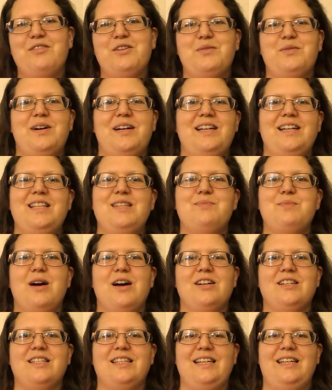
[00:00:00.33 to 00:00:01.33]
Everyone, it's
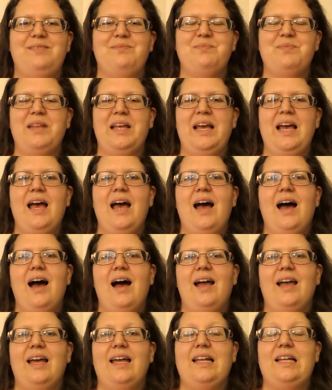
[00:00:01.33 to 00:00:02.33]
Marcy.
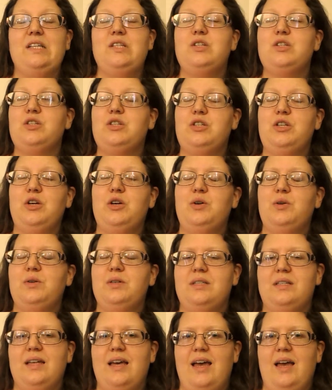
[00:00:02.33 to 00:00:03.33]
It is
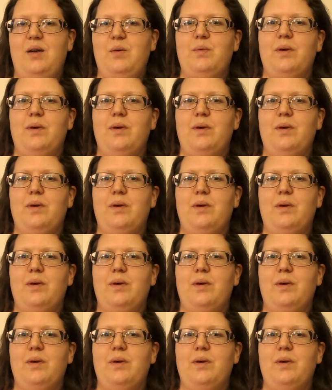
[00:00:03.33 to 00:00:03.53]
Tuesday.